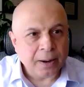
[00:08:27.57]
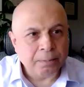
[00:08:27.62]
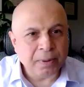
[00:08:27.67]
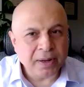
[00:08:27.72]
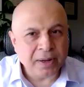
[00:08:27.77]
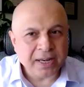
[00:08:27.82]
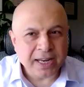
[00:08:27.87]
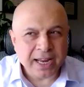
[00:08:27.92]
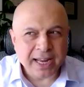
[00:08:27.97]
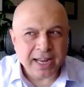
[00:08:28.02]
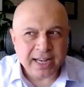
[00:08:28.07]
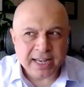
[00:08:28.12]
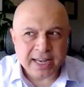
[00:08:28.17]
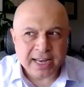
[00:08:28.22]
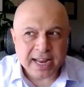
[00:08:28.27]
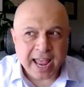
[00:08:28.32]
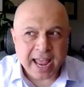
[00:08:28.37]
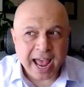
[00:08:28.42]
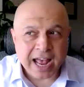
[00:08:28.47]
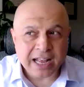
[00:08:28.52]
but
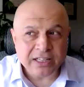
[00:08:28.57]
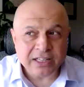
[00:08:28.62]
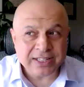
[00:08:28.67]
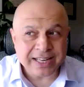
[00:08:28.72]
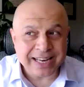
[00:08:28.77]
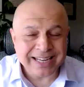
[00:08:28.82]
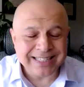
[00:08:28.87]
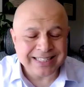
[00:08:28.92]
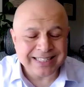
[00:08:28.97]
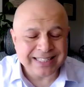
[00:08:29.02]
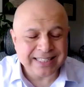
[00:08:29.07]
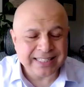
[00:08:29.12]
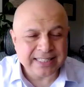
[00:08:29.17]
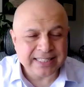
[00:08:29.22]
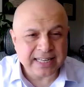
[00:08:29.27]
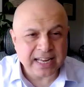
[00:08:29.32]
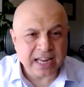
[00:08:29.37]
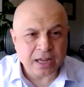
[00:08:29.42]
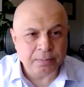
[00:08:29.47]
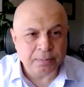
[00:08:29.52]
it has a
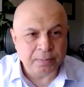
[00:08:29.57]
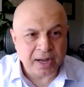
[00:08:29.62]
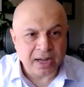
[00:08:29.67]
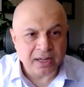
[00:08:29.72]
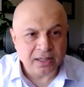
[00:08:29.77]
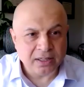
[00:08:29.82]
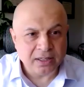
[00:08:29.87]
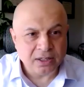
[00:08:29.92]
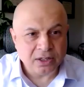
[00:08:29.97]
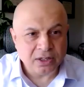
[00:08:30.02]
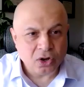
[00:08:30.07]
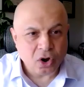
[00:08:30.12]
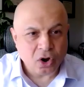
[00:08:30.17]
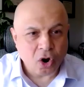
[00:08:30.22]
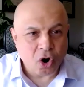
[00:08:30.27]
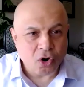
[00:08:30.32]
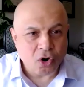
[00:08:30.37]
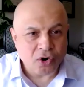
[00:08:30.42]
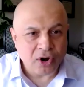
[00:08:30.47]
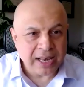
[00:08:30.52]
stigma
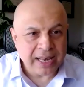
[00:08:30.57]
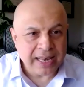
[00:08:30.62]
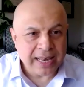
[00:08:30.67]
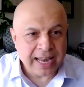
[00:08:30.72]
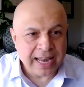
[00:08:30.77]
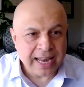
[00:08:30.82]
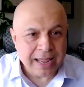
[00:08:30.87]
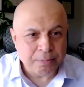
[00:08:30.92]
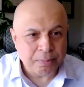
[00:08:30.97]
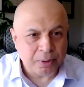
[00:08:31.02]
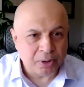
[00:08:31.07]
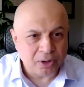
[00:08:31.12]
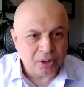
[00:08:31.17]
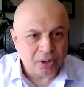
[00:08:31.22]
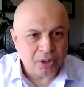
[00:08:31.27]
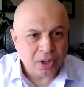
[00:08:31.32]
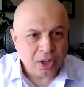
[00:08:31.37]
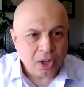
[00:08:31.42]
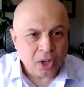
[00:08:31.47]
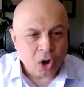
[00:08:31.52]
or a
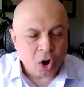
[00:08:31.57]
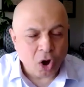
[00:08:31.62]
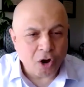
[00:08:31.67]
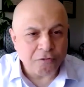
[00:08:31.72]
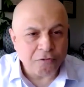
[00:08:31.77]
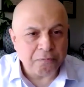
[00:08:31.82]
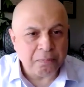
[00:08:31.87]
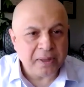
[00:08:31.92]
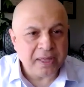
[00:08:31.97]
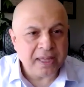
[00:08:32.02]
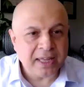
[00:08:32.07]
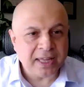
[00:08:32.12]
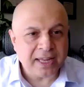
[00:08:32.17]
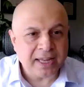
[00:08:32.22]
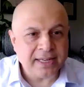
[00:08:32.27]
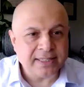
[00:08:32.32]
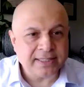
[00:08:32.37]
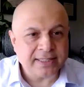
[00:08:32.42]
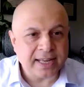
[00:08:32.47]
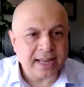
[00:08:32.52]
label of
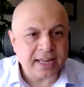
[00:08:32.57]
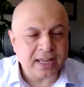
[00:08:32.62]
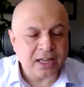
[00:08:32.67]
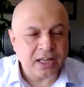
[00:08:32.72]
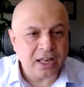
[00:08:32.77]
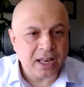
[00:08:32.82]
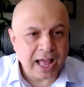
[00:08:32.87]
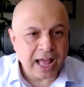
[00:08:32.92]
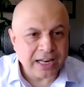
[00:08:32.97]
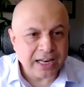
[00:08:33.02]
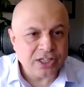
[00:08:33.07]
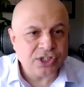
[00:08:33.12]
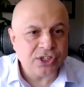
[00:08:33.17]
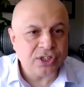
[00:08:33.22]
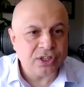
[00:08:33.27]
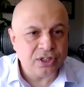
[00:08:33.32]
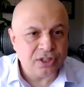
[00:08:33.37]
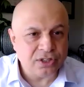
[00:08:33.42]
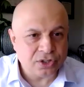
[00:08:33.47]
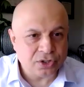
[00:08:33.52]
being a
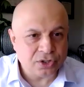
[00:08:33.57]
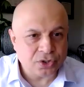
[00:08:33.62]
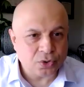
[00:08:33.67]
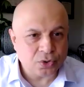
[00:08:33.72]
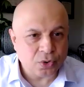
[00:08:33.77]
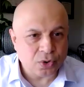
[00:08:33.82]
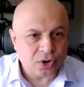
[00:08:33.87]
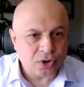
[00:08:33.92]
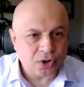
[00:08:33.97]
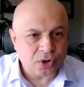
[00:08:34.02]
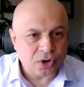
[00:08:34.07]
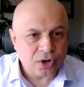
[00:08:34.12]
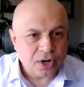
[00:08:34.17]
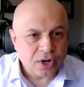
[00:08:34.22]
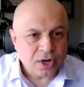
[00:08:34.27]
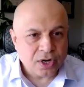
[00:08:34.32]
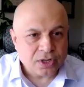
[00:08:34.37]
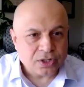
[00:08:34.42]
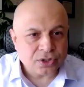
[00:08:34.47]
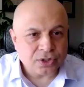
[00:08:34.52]
psychological disorder.